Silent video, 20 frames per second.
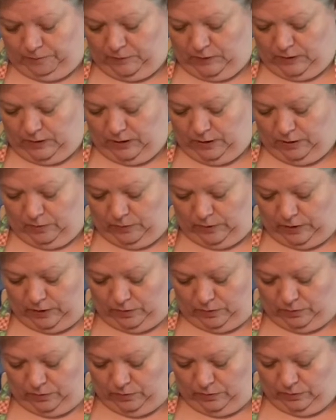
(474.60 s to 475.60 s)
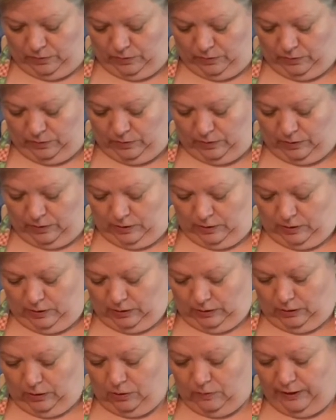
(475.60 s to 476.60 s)
There we go.
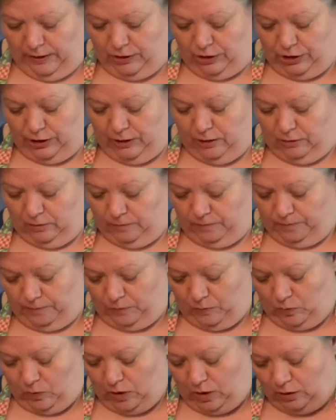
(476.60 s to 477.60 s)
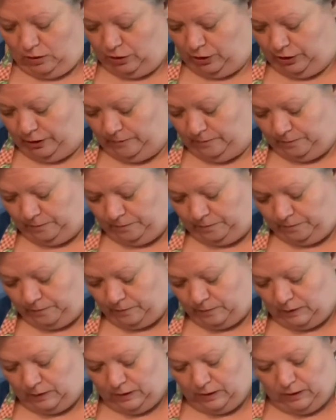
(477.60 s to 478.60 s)
No eggshell. We're all good.
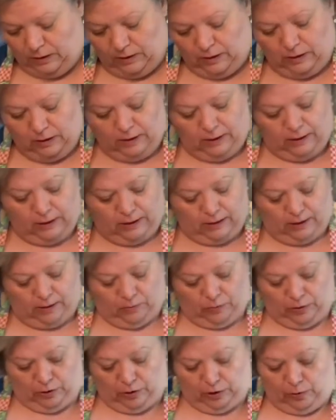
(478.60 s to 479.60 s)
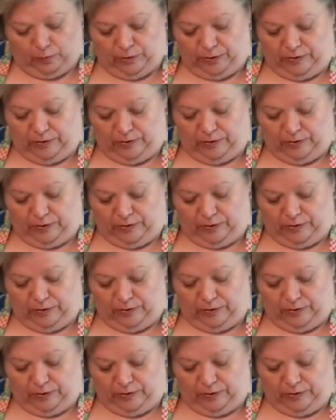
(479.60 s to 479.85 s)
And we're going to put